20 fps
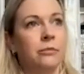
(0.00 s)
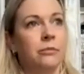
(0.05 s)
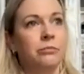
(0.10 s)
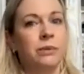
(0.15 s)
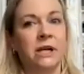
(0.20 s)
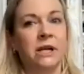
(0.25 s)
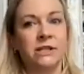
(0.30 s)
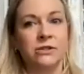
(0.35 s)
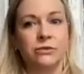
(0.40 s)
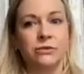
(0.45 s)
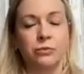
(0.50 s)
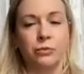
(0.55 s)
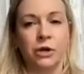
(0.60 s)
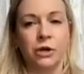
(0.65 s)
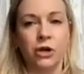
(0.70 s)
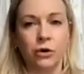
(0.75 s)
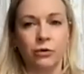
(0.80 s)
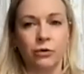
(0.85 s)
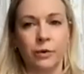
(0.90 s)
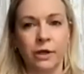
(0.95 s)
Because when
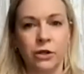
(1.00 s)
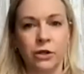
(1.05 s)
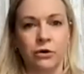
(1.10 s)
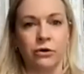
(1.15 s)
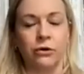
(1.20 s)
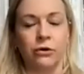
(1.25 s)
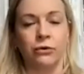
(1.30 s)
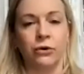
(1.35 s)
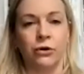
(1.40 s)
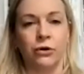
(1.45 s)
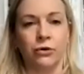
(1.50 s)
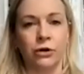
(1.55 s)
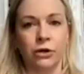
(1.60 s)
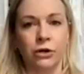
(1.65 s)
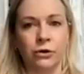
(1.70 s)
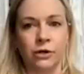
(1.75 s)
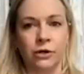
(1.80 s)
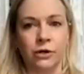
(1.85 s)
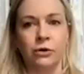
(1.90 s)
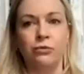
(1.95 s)
you're with your own
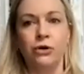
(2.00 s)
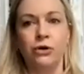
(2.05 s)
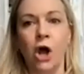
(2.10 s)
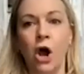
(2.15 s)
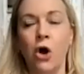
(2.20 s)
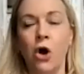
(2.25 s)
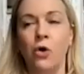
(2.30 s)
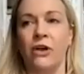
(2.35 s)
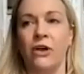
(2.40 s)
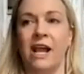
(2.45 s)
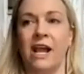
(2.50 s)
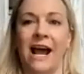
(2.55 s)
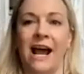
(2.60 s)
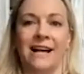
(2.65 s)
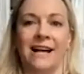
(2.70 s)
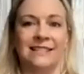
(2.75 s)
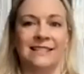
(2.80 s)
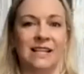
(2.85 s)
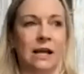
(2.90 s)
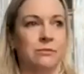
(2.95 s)
crew and you know the
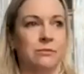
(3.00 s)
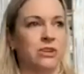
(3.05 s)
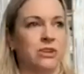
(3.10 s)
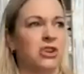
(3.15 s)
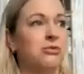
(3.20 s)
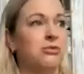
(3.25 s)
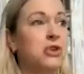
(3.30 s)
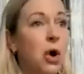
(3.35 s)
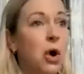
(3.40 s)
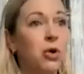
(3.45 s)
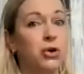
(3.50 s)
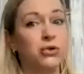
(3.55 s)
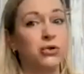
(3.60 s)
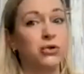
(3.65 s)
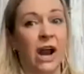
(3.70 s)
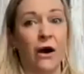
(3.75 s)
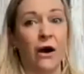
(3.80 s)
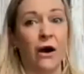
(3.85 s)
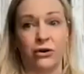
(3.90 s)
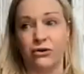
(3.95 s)
cast names and you know those
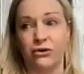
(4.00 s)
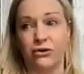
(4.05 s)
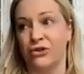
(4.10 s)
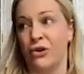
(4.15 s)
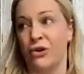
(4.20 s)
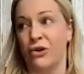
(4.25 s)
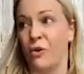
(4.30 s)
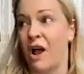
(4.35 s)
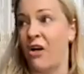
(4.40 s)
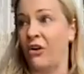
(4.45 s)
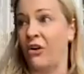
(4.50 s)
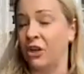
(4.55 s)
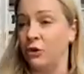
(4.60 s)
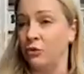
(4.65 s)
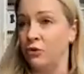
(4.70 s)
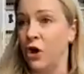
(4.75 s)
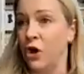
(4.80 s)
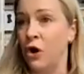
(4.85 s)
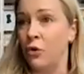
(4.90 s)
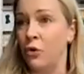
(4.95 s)
characters so well and you
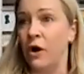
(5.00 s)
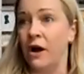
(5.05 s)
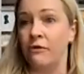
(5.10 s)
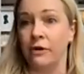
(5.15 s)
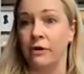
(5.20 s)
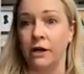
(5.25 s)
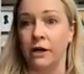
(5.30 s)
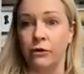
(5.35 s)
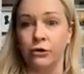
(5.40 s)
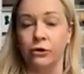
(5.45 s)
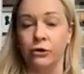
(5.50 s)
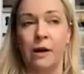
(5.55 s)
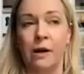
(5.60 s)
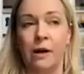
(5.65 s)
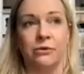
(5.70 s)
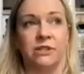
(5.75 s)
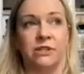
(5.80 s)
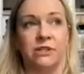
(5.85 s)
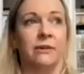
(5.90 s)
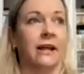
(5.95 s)
know every crew
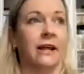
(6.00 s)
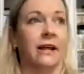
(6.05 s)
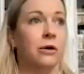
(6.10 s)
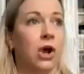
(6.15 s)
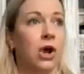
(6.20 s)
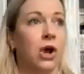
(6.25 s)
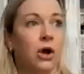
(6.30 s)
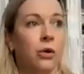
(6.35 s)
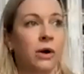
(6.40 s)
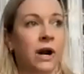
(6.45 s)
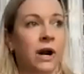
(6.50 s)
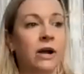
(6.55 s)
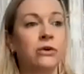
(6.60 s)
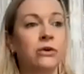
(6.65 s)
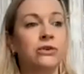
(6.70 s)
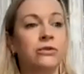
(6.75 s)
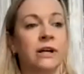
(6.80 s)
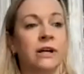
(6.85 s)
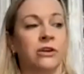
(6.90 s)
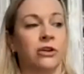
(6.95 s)
member's name, like when I go
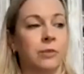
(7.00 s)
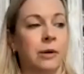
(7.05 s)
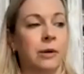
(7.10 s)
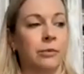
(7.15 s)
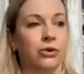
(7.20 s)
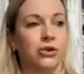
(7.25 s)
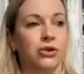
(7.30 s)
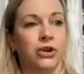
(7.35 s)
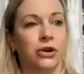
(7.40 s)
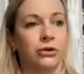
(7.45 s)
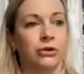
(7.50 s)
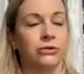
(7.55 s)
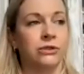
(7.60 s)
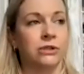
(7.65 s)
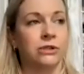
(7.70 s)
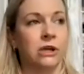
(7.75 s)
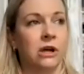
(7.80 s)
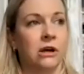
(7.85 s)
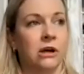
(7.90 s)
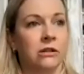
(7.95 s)
direct other people's
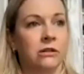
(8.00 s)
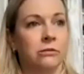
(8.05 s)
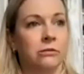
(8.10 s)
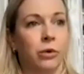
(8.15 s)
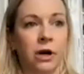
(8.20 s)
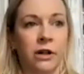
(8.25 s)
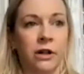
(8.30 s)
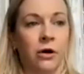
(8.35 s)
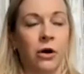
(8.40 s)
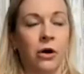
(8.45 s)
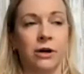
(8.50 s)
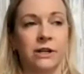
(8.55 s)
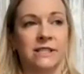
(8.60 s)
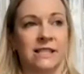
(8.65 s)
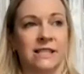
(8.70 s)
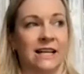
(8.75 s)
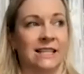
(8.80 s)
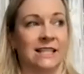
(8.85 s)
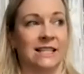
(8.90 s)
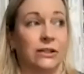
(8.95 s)
shows, one of the hardest
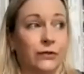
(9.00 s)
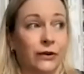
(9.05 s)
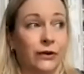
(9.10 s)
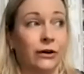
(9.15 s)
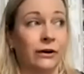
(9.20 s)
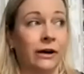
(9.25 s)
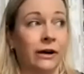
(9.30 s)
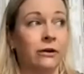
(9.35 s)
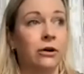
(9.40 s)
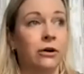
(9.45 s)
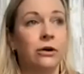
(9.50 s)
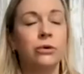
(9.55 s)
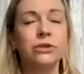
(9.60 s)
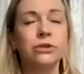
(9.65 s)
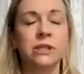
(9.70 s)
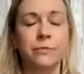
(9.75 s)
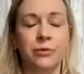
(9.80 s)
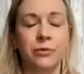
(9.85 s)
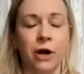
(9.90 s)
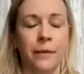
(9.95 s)
things is figuring out who's
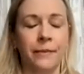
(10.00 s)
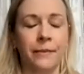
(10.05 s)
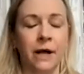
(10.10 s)
the prop